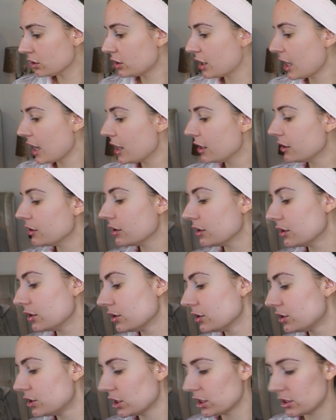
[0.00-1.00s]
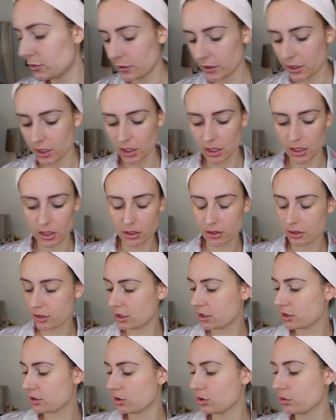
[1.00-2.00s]
Then, just because
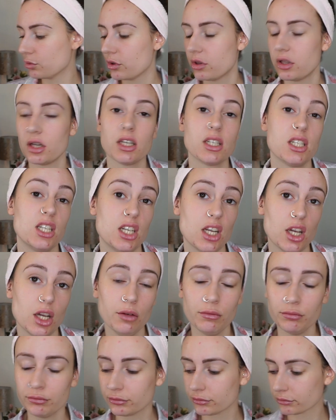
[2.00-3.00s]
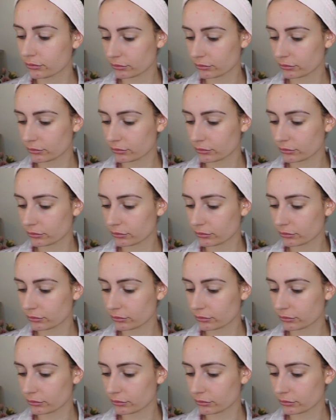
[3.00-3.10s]
it's a normal thing to do,